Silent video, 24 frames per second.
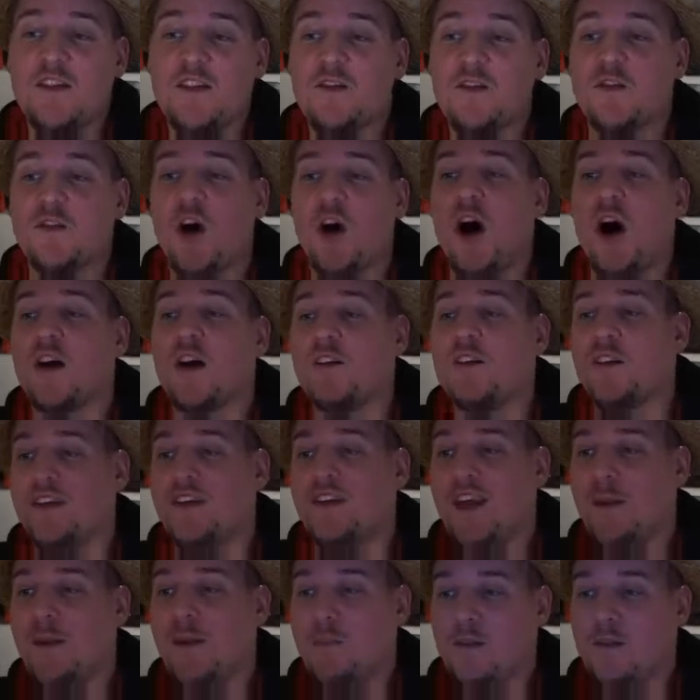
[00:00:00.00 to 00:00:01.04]
to toxic
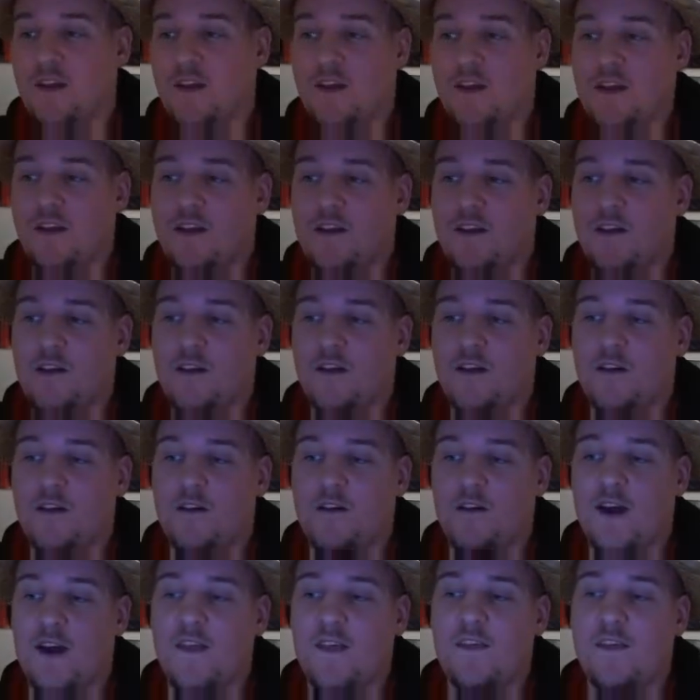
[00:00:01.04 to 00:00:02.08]
gameplay,
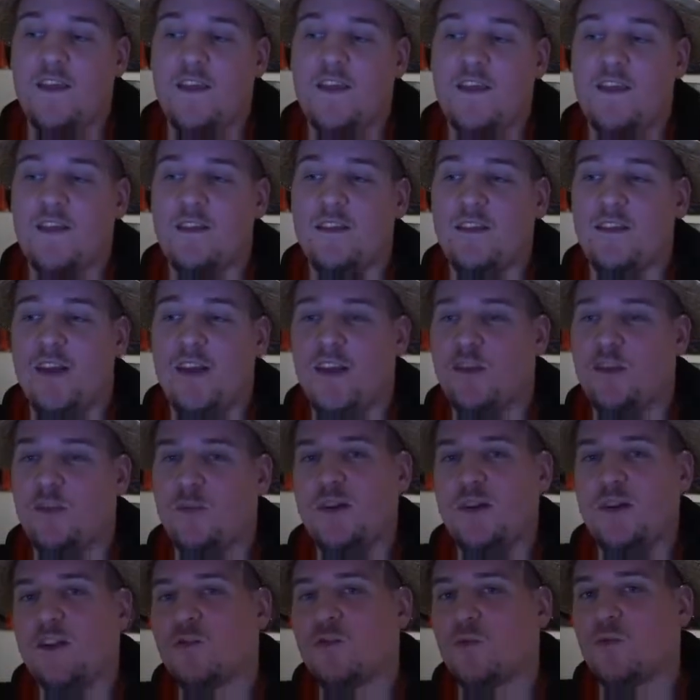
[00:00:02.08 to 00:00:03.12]
right? The
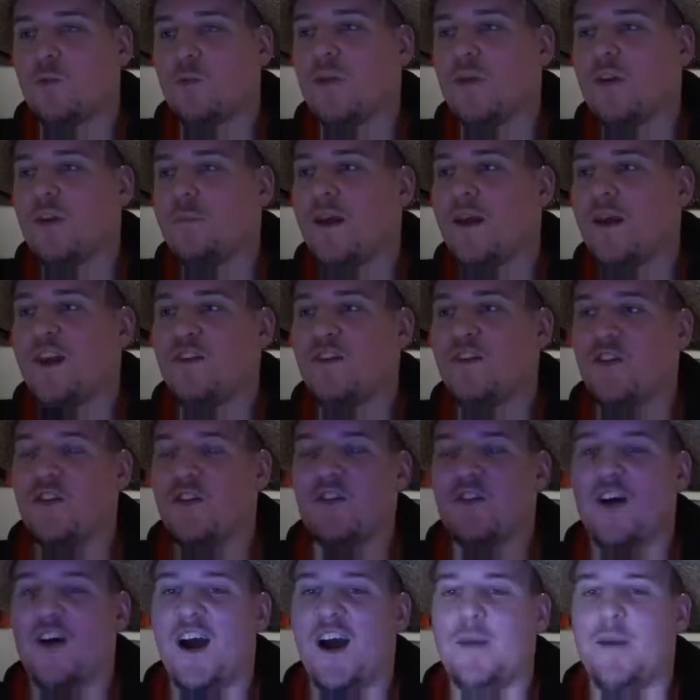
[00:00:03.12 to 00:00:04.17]
XP is rewarded based
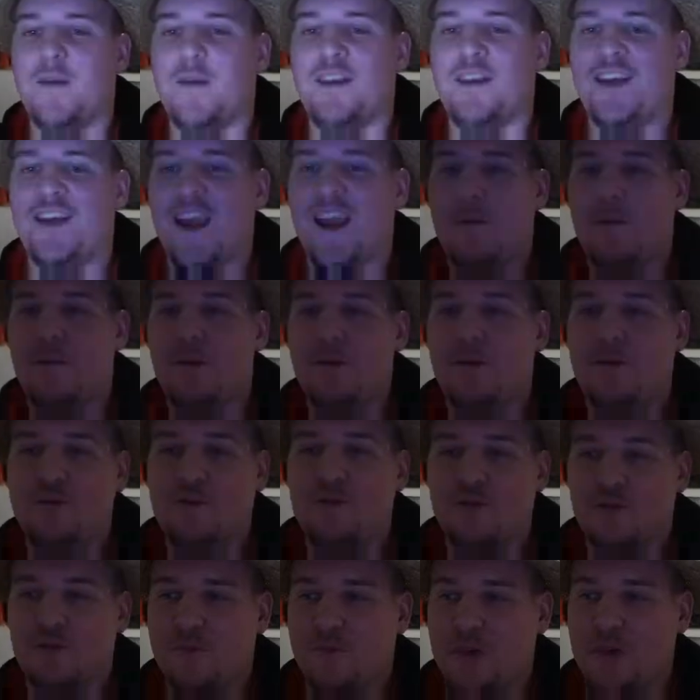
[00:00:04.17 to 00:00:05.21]
on time in game. People
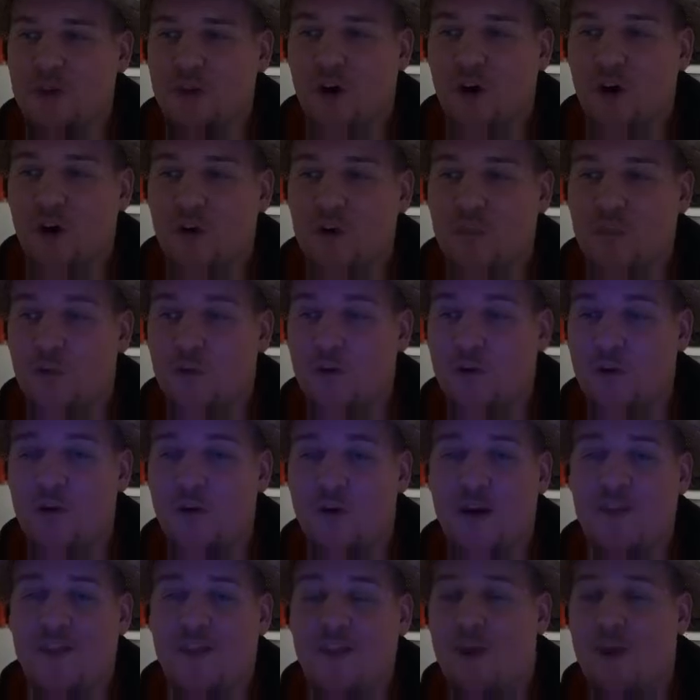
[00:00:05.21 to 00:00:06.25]
just build Odd Warrior
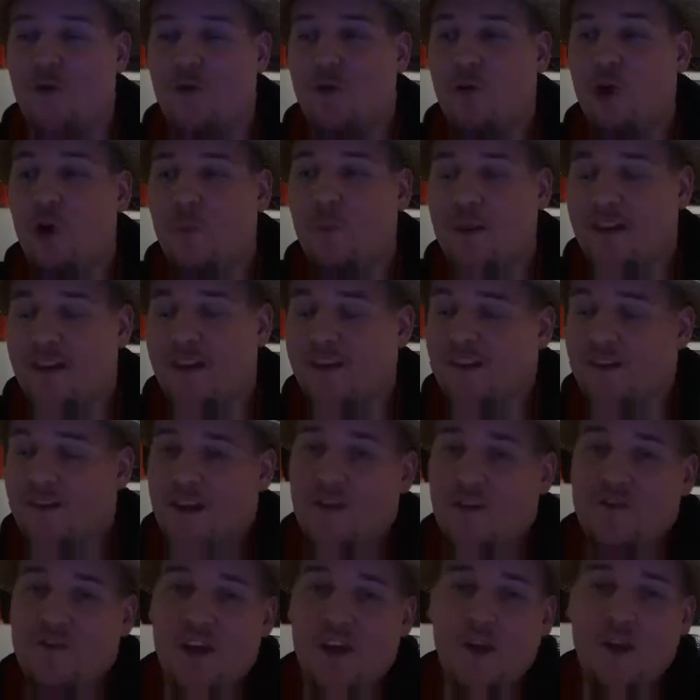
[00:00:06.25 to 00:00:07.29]
and they rope. And listen,
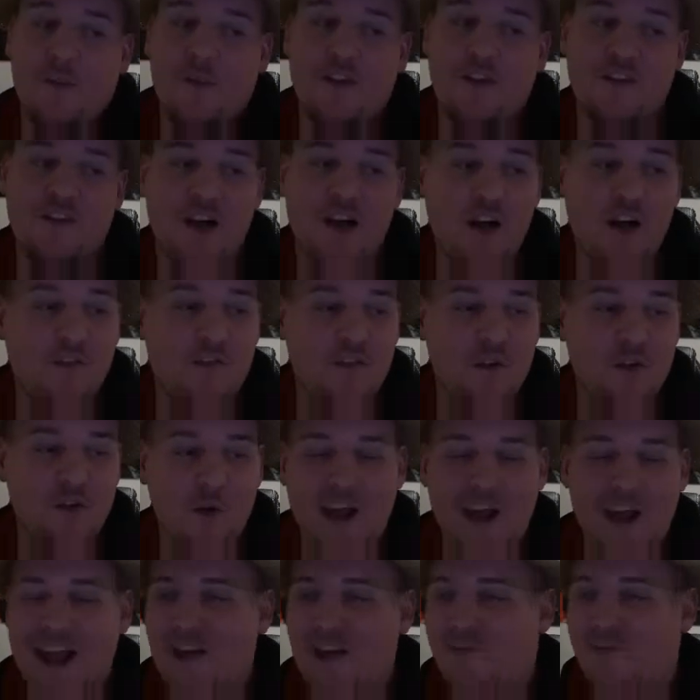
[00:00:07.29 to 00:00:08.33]
I've done it myself. You do
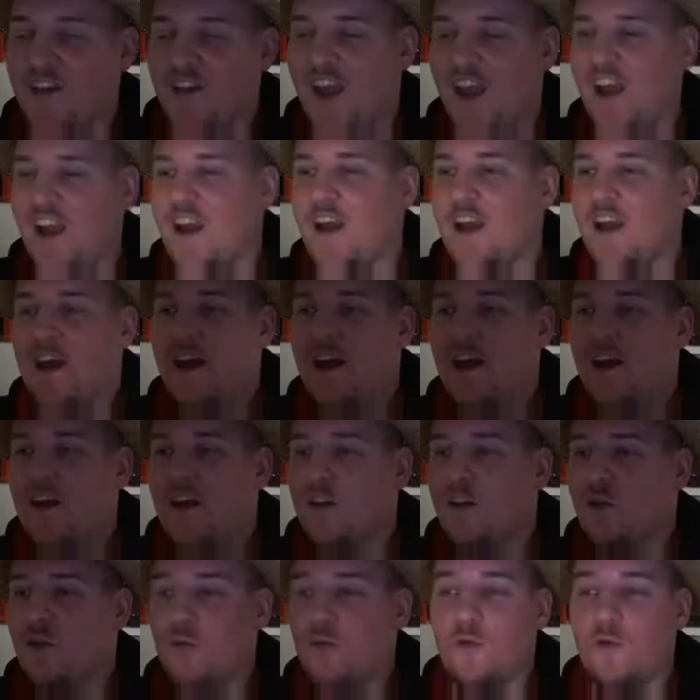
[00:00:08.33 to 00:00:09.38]
it AFK,
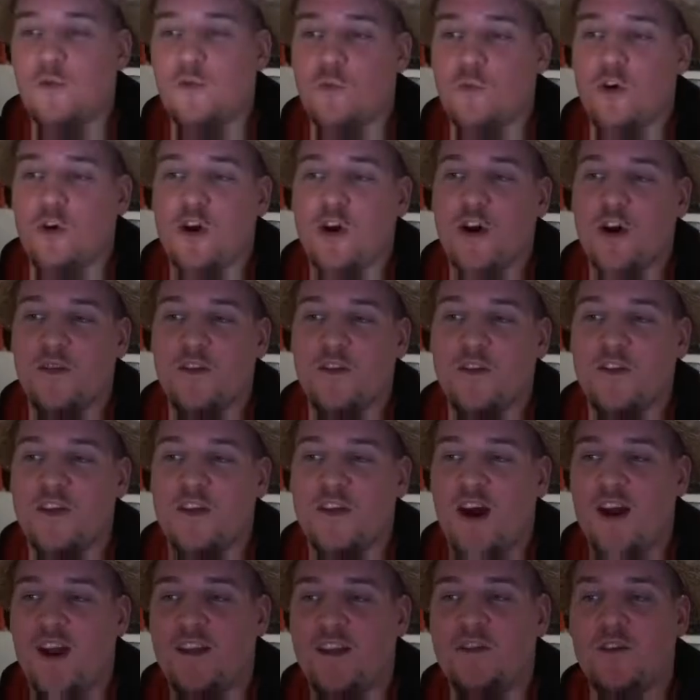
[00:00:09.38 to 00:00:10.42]
you do work on the
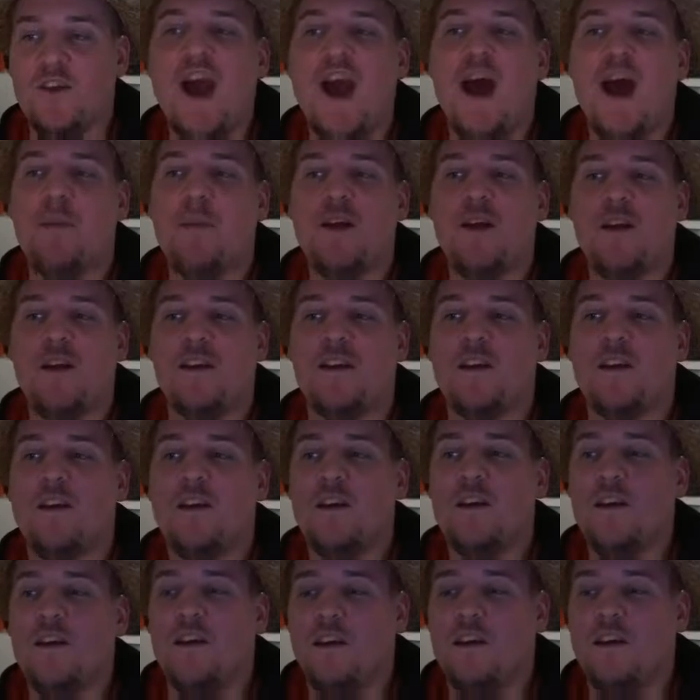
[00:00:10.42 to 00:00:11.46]
side, and you tab in
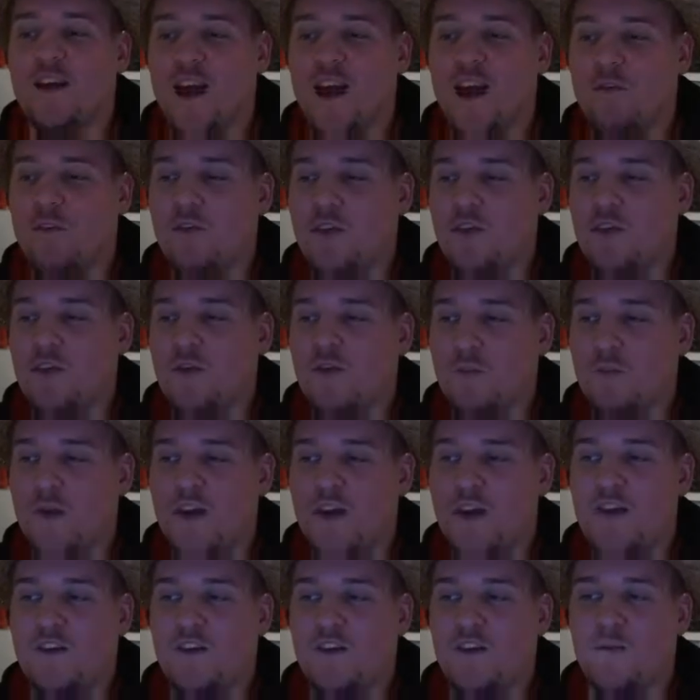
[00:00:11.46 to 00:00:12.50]
every 2
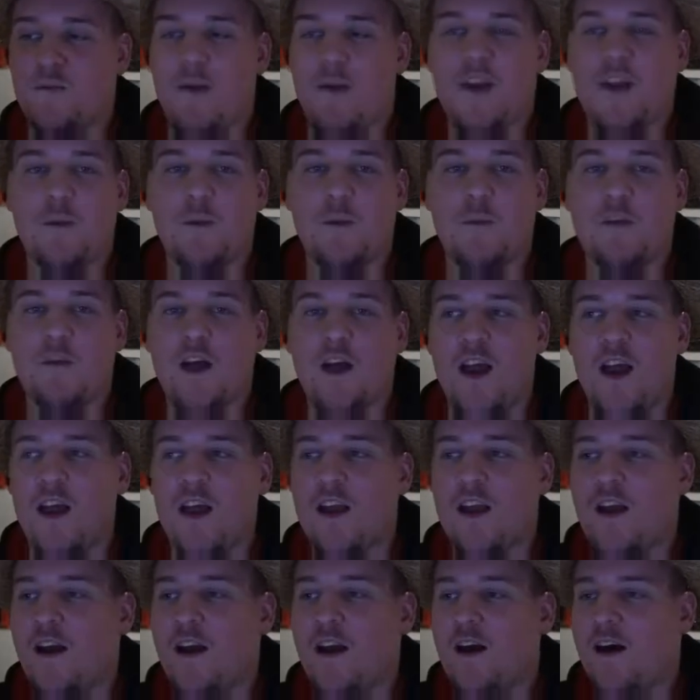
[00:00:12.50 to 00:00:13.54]
minutes and make a play.
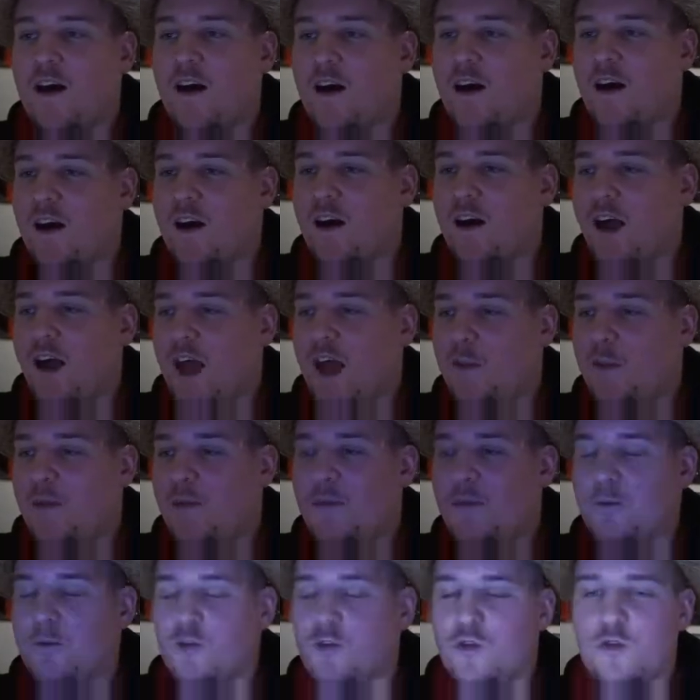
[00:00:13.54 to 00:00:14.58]
And
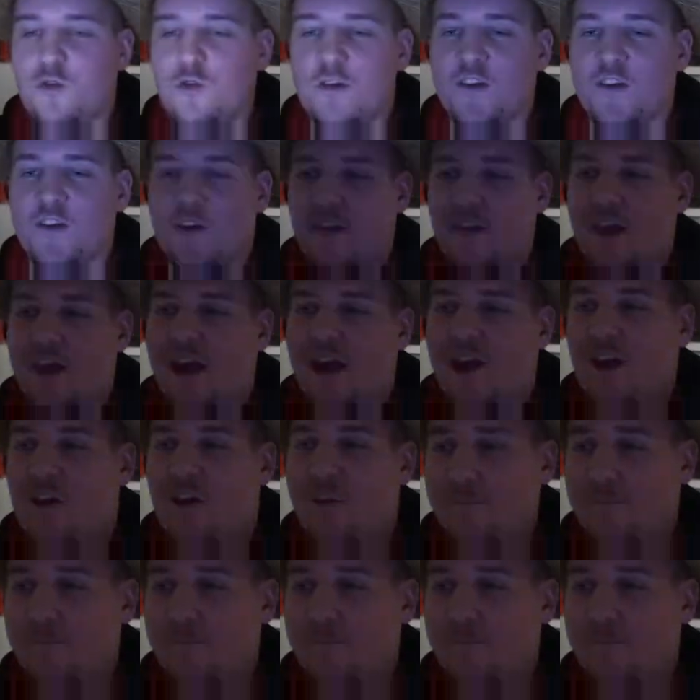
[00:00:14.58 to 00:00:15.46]
people do this on ladder